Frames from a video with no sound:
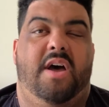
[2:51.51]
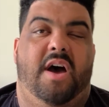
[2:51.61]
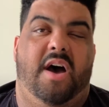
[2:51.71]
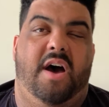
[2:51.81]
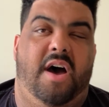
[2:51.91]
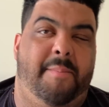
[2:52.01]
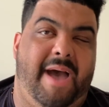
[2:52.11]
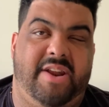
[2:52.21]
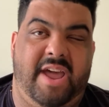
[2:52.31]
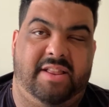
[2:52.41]

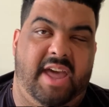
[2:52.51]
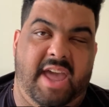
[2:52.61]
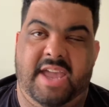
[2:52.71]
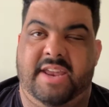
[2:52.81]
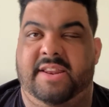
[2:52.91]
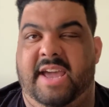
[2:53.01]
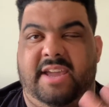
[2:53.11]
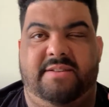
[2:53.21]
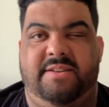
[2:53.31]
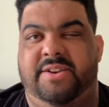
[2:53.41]
about LA
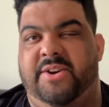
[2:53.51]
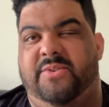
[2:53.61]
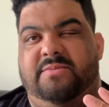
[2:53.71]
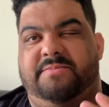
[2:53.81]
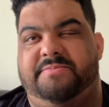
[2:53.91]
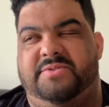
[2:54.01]
and